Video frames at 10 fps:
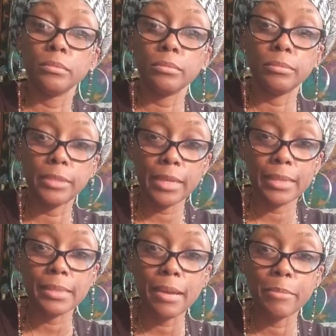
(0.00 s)

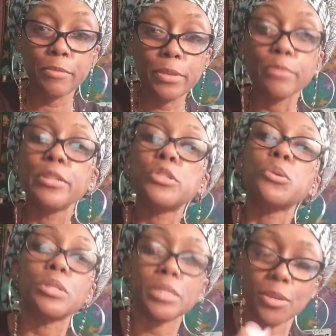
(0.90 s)
Yes, I mean
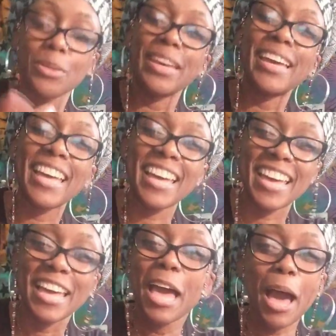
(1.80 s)
resources.
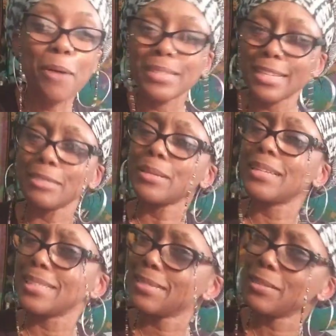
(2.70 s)
Okay, I was like, I
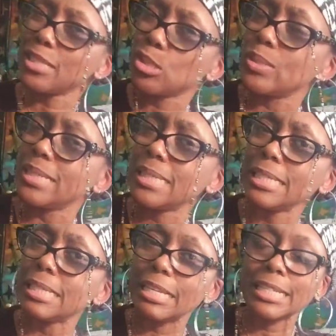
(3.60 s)
was like,
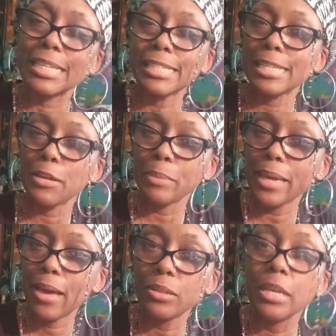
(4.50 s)
sources. I was like, just help me
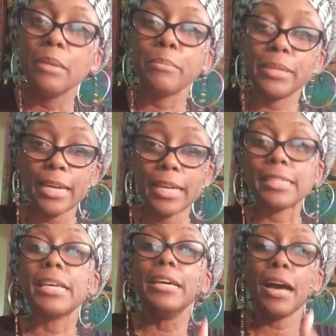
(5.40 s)
out. But
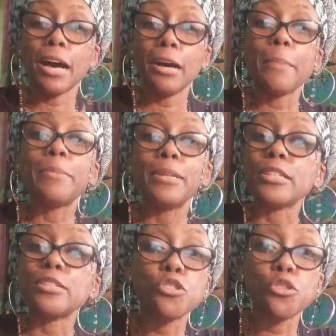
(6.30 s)
yes,
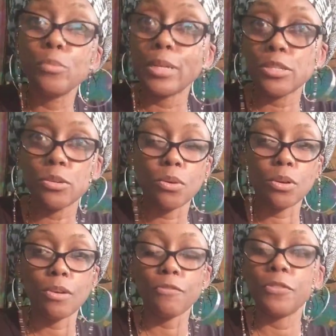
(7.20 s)
there's too much going
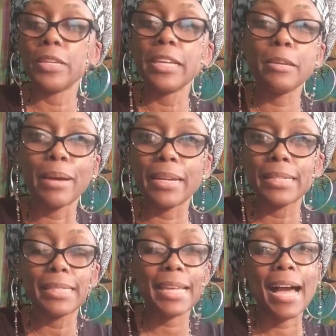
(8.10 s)
on for anybody
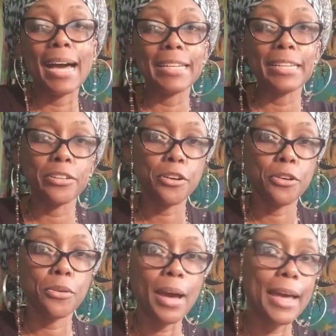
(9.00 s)
to say I didn't
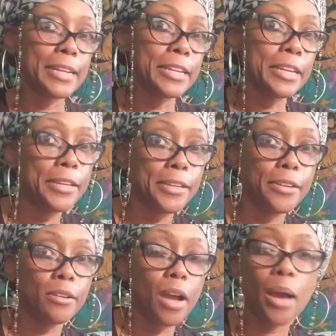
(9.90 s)
know, I didn't
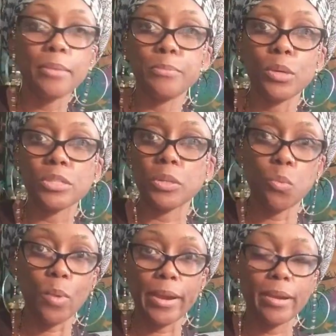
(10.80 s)
hear, I wasn't aware.